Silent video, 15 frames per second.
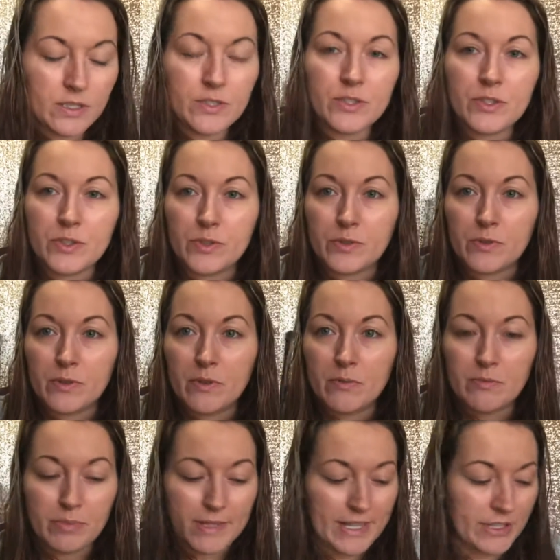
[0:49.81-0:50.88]
to
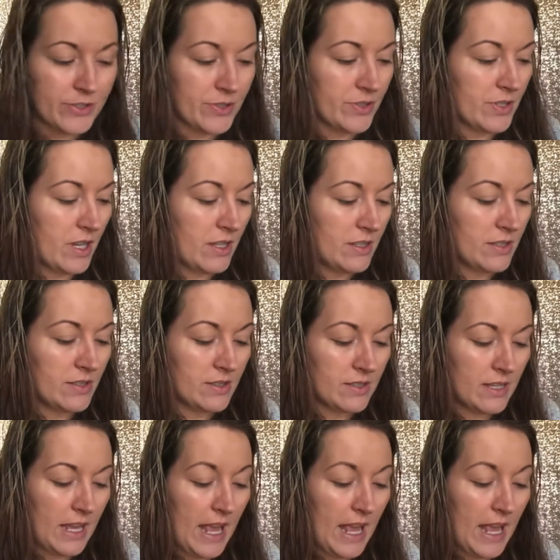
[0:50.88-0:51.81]
blend your colors.